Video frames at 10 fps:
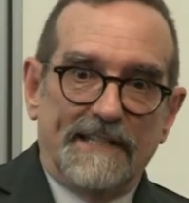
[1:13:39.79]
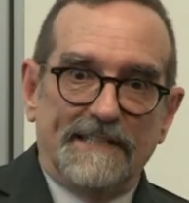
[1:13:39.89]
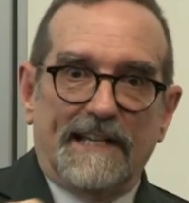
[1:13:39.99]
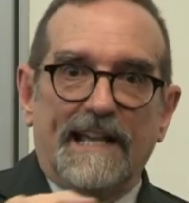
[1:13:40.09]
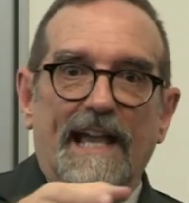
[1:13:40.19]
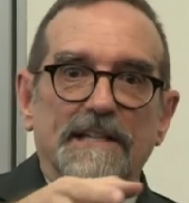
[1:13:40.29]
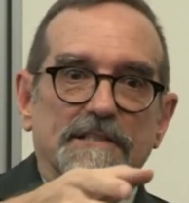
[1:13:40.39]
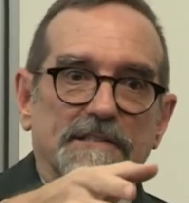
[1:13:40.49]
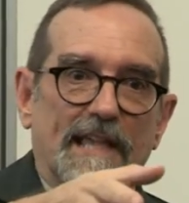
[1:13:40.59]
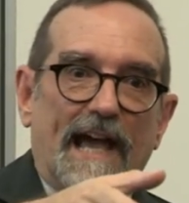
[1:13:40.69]
the
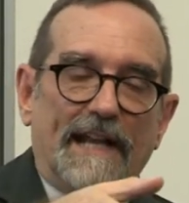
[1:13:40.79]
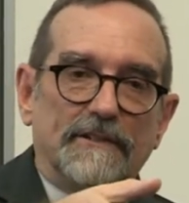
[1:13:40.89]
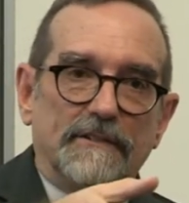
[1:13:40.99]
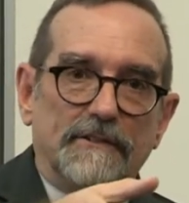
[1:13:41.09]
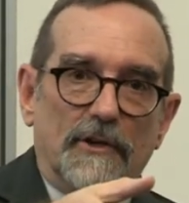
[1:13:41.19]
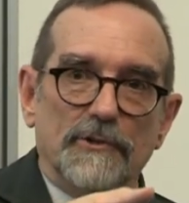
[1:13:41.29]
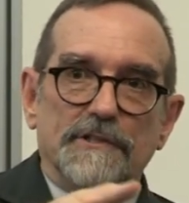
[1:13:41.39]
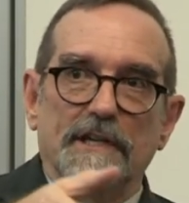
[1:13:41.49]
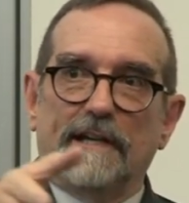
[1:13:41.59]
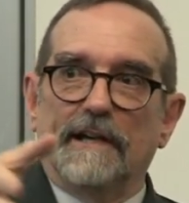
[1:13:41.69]
case that
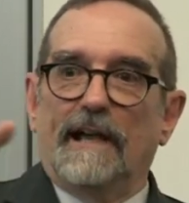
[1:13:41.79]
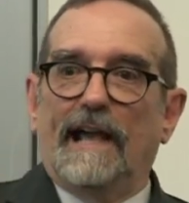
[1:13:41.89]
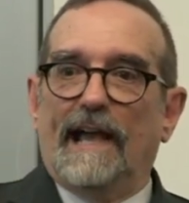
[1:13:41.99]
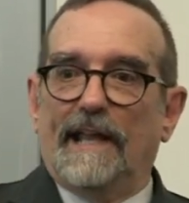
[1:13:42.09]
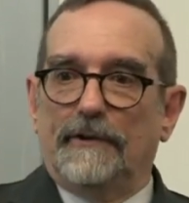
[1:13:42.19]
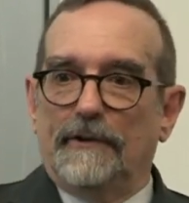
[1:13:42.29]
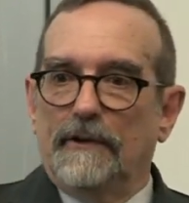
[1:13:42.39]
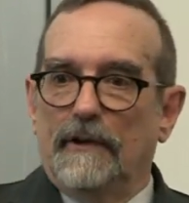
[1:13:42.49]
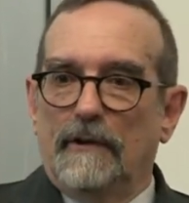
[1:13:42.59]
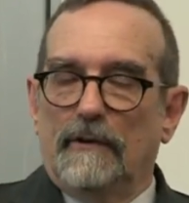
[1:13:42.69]
Nozick and
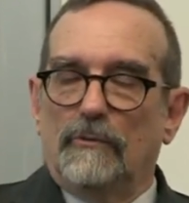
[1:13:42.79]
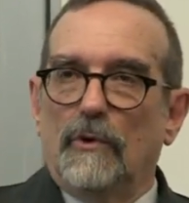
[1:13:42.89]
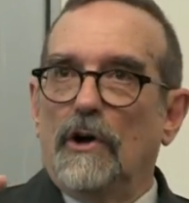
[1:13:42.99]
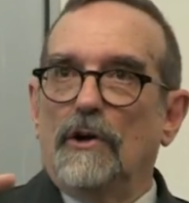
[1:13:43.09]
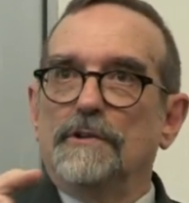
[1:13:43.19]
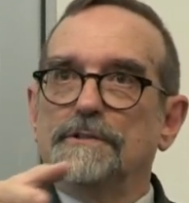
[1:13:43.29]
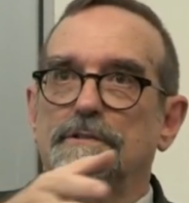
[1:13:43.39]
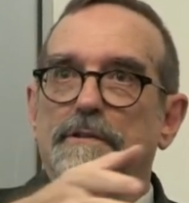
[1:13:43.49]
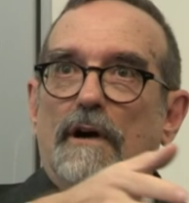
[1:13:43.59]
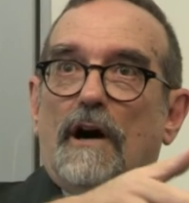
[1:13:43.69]

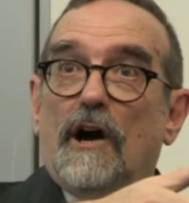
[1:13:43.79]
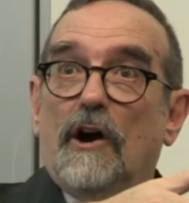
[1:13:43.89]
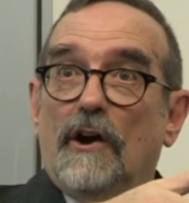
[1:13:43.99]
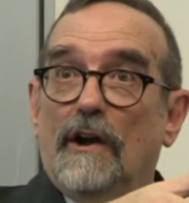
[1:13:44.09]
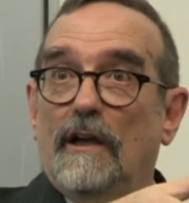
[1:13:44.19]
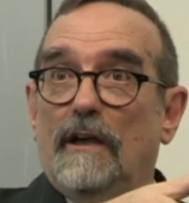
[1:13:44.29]
Rawls are